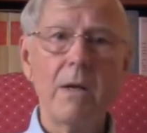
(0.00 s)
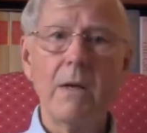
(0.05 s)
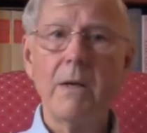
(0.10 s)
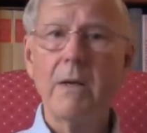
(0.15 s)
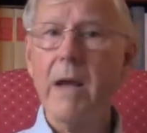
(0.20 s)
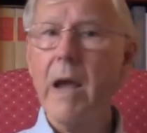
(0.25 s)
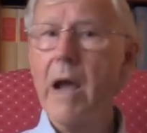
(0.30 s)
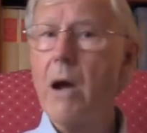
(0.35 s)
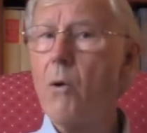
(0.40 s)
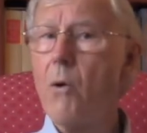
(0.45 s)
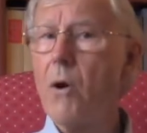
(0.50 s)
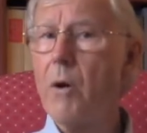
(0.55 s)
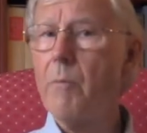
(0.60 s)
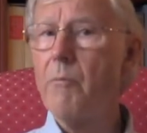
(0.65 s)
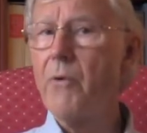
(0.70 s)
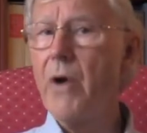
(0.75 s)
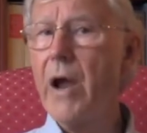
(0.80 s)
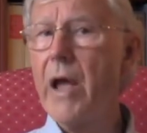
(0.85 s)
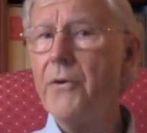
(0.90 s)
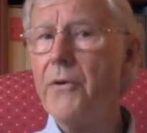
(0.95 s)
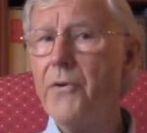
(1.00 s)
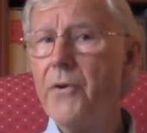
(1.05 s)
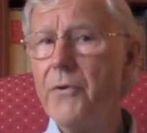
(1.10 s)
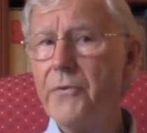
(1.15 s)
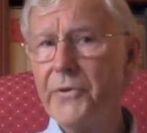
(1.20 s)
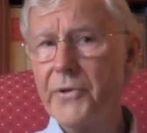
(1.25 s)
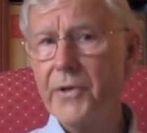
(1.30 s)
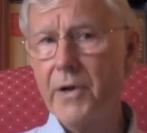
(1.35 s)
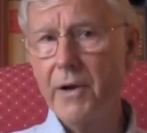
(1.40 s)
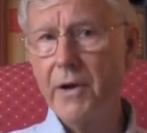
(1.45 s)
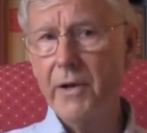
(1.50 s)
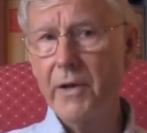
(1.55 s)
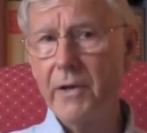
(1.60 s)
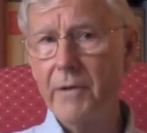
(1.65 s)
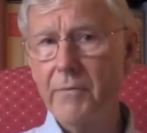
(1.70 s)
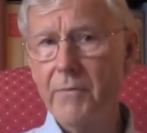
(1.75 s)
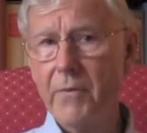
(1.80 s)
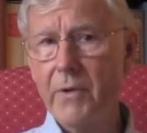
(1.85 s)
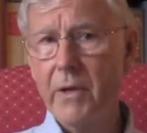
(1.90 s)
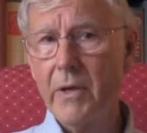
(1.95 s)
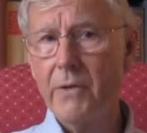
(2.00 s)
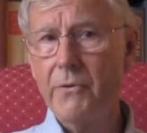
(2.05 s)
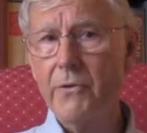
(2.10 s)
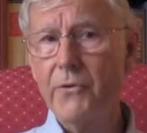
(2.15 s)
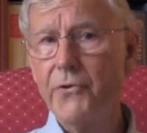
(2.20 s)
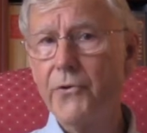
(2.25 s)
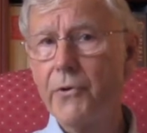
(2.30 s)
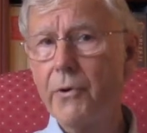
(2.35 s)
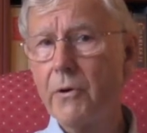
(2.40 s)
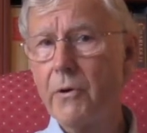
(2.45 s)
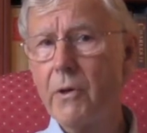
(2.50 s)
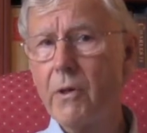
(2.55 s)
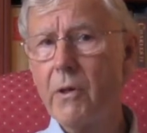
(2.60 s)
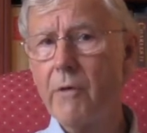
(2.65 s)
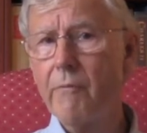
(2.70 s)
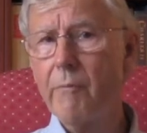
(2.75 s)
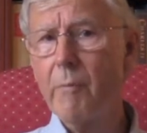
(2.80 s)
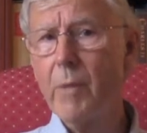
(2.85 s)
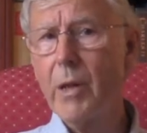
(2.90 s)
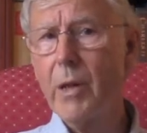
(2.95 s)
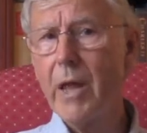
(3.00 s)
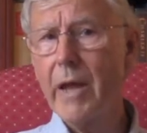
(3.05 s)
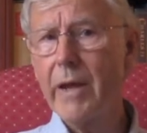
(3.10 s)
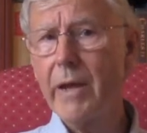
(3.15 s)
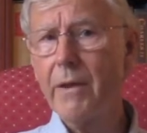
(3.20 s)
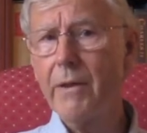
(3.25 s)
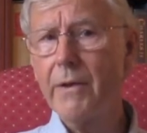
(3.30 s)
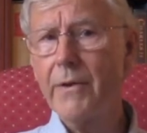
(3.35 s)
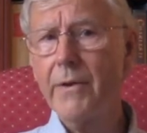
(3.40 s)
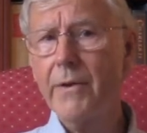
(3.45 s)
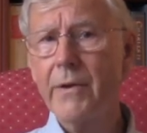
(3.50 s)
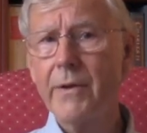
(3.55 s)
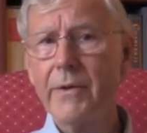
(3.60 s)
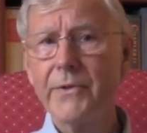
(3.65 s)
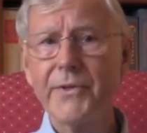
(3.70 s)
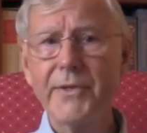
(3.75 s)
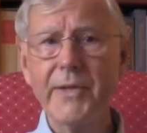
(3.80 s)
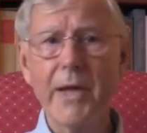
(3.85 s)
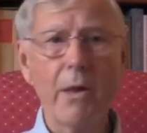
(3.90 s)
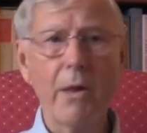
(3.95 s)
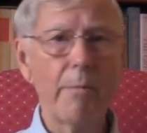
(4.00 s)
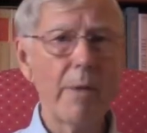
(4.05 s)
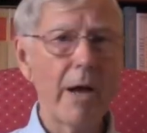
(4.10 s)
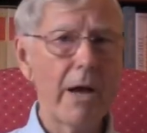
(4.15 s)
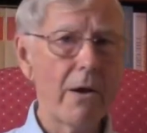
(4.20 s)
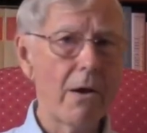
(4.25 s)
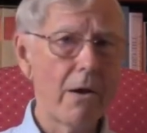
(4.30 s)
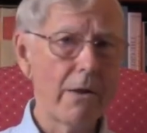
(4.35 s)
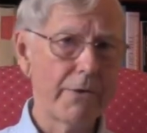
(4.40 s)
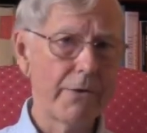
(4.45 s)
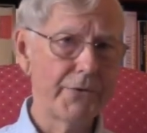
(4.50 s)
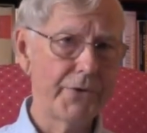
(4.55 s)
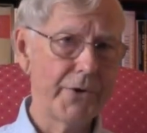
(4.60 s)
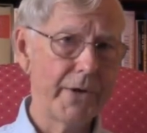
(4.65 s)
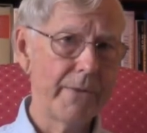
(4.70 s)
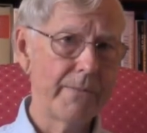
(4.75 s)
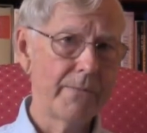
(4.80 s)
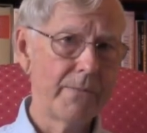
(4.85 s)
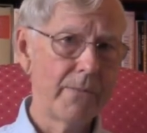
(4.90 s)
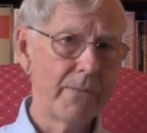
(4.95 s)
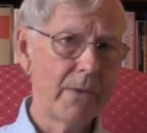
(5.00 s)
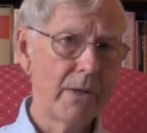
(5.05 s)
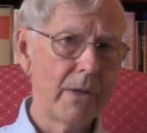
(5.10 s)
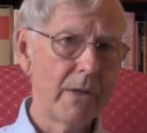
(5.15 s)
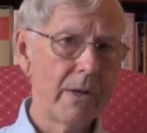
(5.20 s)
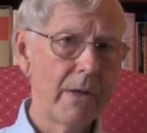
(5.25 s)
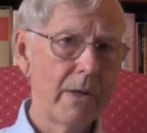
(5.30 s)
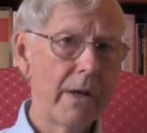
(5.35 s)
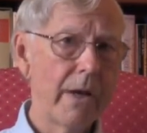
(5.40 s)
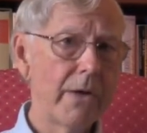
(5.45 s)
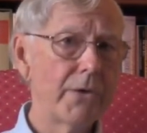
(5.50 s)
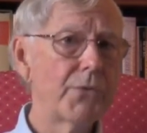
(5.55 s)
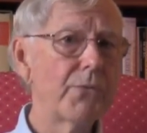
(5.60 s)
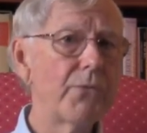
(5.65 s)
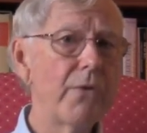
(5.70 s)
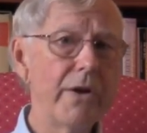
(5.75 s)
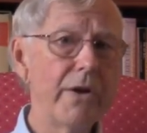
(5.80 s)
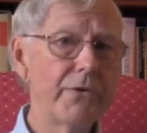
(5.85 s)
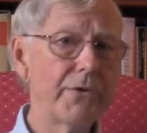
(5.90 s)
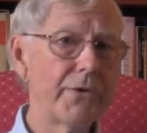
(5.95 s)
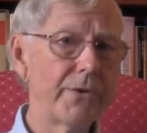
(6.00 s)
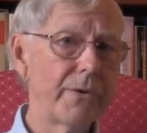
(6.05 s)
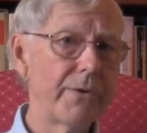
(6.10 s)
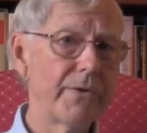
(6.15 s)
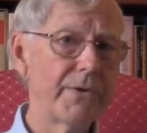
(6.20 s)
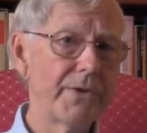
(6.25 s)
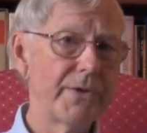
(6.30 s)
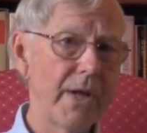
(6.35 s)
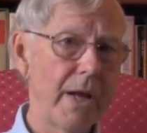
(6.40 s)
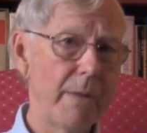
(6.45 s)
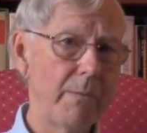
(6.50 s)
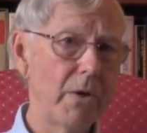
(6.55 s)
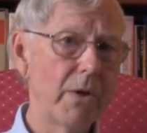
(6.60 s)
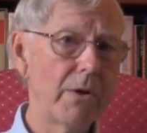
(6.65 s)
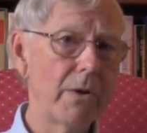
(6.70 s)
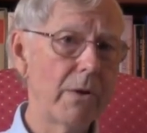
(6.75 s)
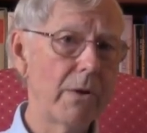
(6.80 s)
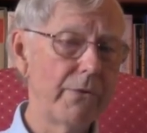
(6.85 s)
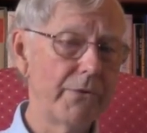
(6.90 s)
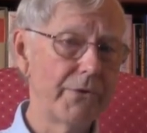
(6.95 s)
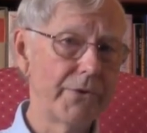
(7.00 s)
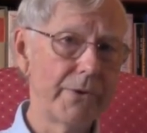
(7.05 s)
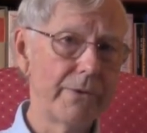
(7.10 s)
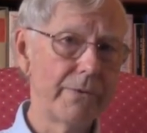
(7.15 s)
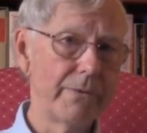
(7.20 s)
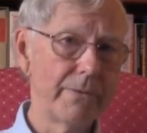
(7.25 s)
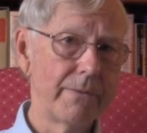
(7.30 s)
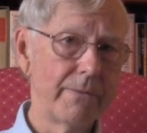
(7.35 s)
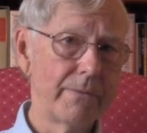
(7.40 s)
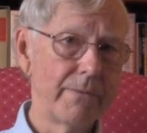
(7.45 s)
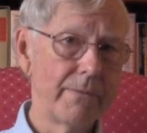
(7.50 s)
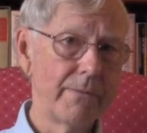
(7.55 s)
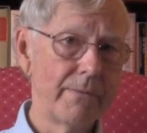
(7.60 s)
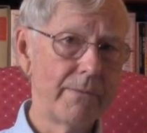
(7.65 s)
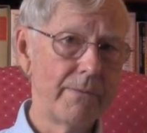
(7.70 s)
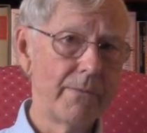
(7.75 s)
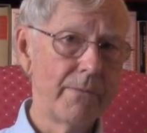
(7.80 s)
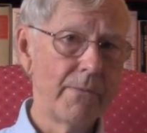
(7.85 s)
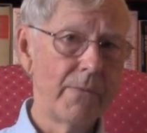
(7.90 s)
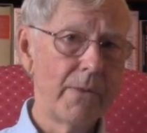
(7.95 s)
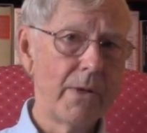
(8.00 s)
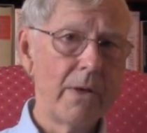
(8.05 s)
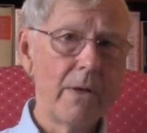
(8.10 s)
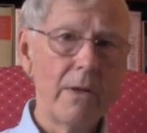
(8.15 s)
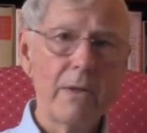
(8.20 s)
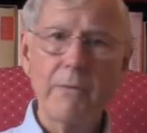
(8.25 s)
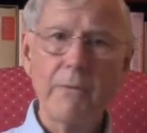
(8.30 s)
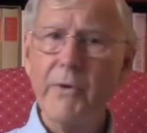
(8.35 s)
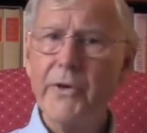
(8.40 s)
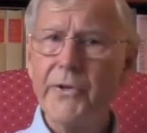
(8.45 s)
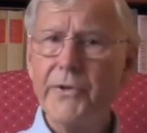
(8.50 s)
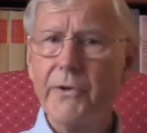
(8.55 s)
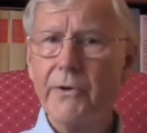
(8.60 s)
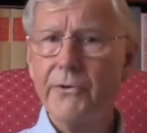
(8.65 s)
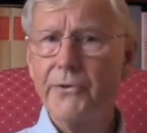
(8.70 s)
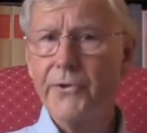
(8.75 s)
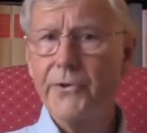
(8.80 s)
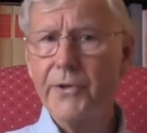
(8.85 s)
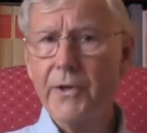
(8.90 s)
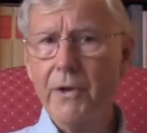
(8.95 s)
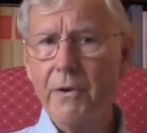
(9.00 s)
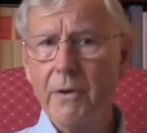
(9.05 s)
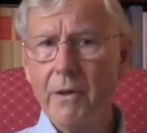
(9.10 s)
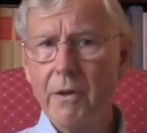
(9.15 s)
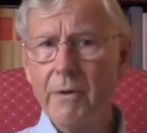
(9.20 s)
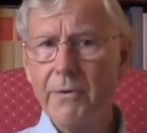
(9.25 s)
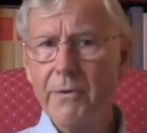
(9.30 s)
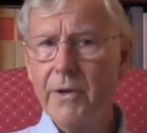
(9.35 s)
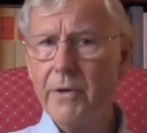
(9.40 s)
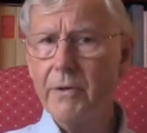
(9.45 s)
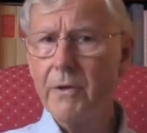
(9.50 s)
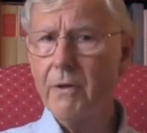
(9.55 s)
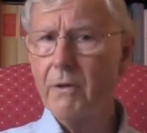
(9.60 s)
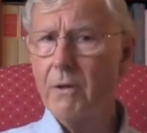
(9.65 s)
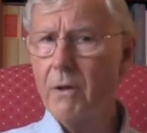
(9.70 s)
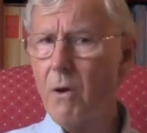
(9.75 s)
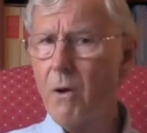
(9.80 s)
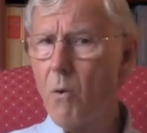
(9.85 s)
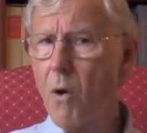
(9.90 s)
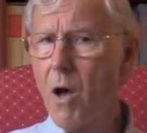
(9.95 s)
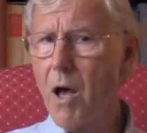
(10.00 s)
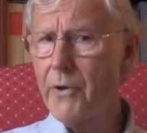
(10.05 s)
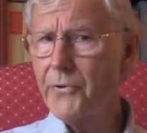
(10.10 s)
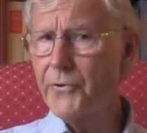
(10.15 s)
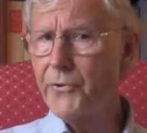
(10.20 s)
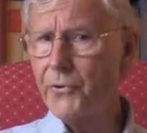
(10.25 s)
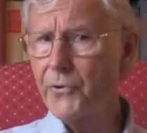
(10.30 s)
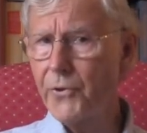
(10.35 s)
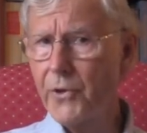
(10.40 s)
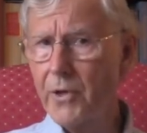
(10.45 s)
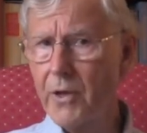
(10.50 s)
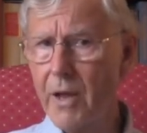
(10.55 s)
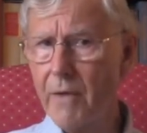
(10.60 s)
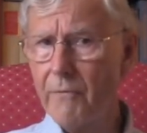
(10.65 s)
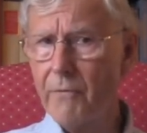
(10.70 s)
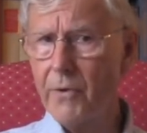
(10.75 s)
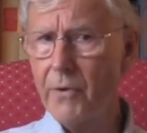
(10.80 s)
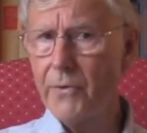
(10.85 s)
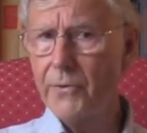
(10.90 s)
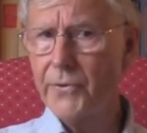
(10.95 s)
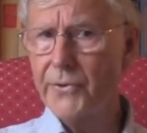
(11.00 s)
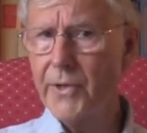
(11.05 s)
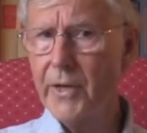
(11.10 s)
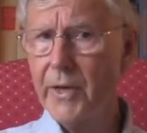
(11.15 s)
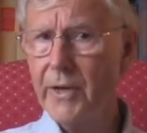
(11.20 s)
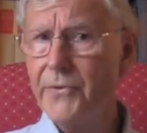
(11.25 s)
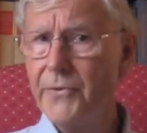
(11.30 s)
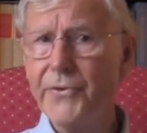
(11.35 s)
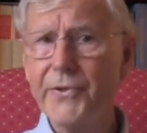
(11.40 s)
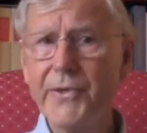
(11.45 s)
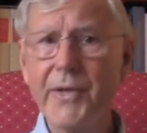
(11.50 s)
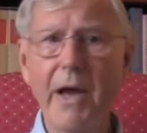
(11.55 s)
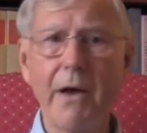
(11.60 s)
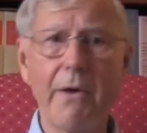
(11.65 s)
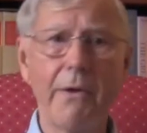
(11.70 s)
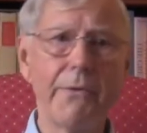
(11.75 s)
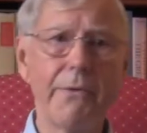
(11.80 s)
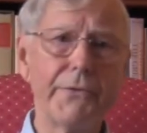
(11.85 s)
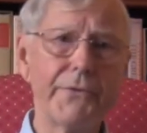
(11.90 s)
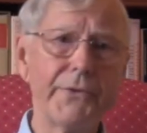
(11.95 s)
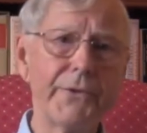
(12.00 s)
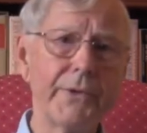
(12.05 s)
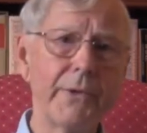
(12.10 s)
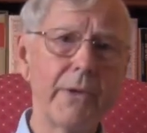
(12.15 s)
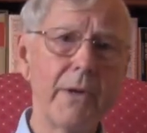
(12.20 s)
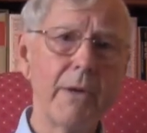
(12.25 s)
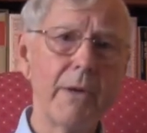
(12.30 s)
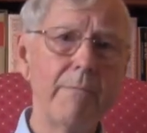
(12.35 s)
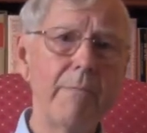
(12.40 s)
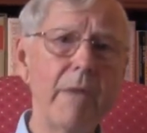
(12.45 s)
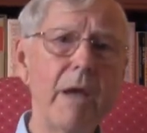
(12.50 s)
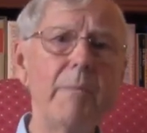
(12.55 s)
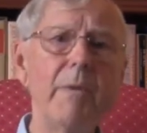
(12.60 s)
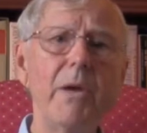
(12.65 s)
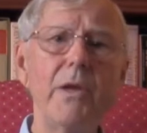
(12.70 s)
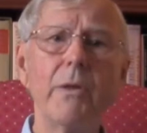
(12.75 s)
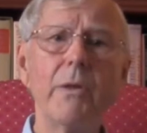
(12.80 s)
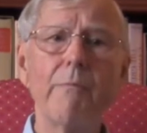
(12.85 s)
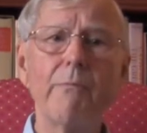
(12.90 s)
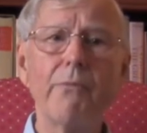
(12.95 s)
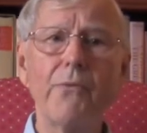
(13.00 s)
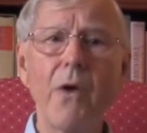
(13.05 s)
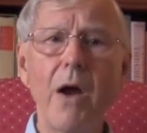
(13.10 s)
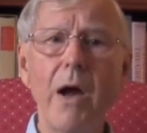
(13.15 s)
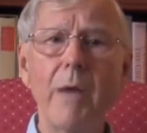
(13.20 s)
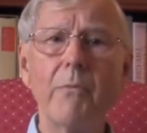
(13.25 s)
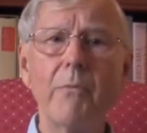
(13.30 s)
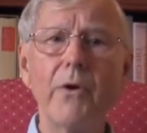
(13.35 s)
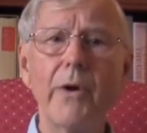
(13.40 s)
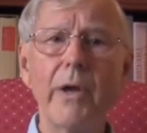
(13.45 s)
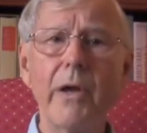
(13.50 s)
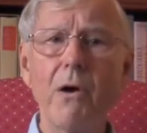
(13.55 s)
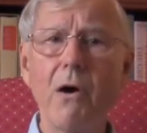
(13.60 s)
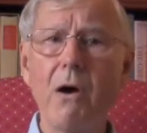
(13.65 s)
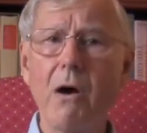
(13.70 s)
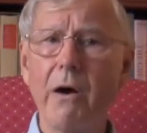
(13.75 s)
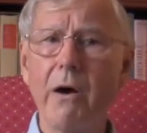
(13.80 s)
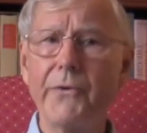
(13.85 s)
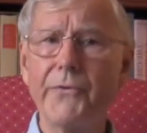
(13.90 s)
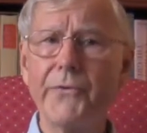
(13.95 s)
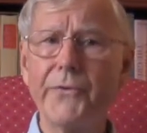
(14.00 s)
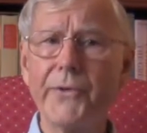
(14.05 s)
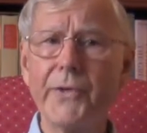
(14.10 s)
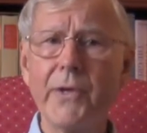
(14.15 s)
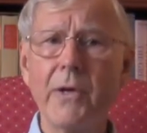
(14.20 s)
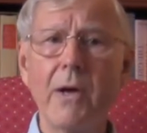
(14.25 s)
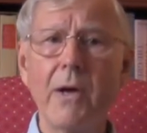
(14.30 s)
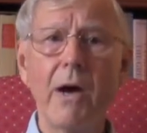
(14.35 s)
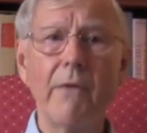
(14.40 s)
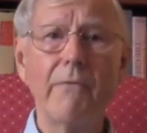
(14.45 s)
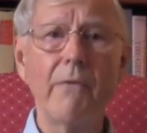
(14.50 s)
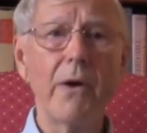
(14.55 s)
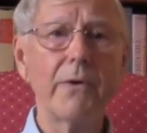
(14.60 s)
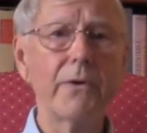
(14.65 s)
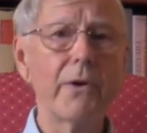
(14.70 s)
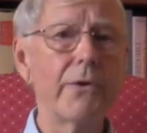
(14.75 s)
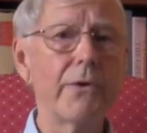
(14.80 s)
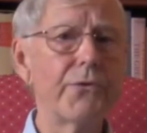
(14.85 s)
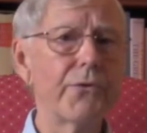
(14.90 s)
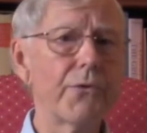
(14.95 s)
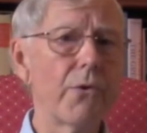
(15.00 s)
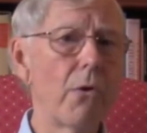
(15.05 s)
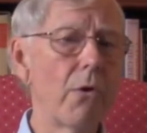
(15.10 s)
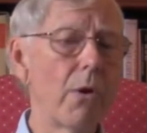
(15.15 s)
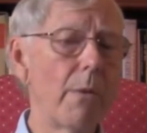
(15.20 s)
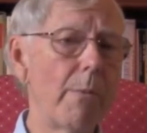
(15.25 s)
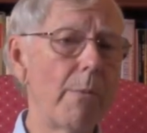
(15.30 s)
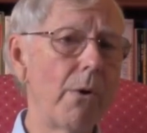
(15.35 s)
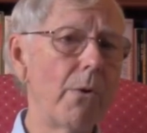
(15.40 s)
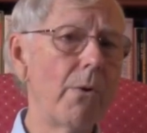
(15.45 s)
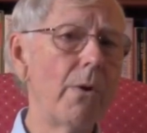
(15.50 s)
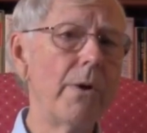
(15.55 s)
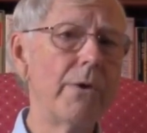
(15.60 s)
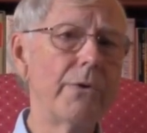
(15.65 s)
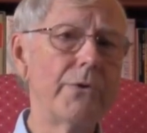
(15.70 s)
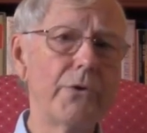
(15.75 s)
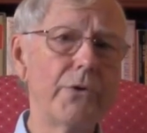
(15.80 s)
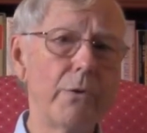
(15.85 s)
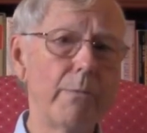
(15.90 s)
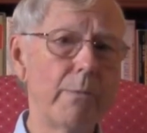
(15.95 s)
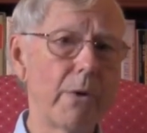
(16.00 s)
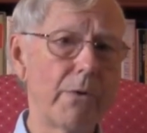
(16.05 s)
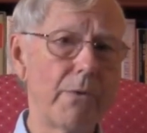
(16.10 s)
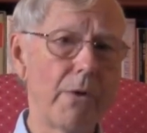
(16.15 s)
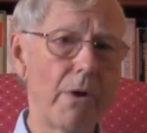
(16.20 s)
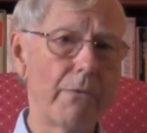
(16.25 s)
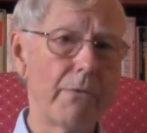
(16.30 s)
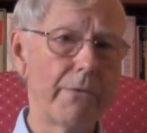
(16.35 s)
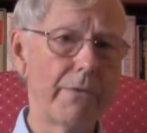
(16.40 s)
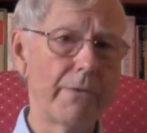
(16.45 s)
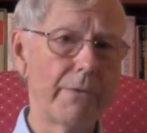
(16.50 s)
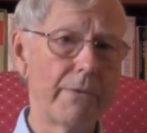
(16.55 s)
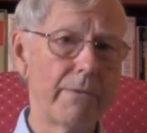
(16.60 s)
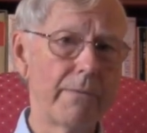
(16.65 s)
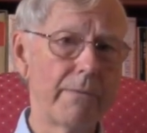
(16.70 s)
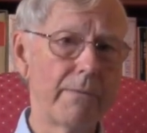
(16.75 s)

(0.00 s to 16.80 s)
Now, a brand new study in the Journal of Molecular Cell Biology has reached the same conclusion. The researchers concluded that low oxygen levels in cells may be the primary cause of uncontrollable tumor growth.